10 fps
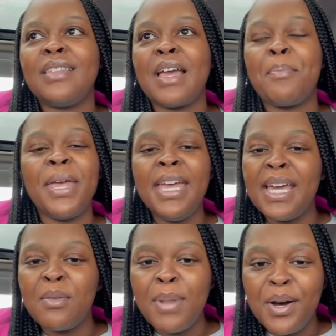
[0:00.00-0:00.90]
Like a pig
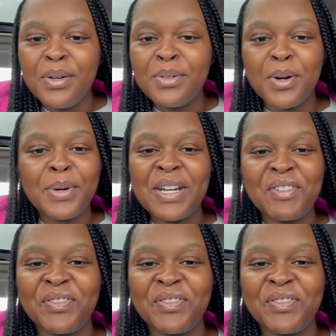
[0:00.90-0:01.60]
in a bow or whatever the